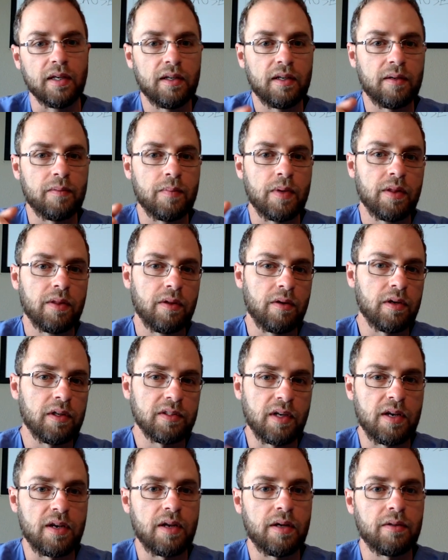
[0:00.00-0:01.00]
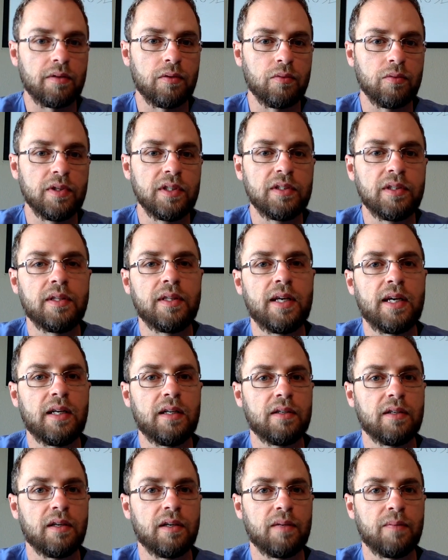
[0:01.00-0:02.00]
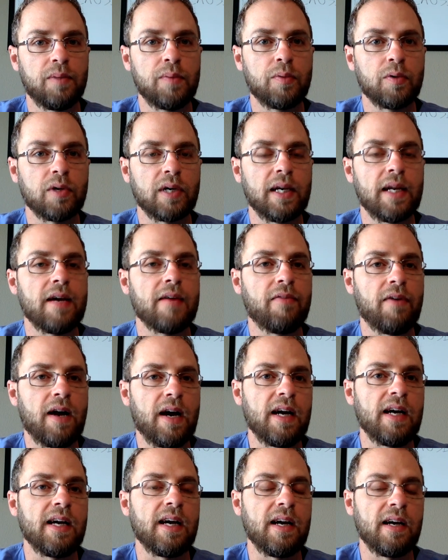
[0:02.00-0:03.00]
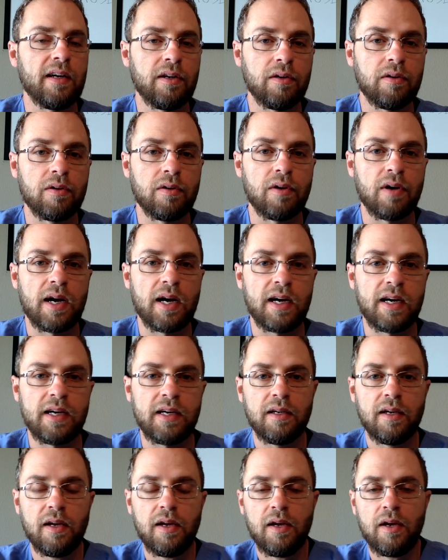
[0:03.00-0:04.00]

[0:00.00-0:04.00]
Um, there is another reason that uh, people can have high iron or high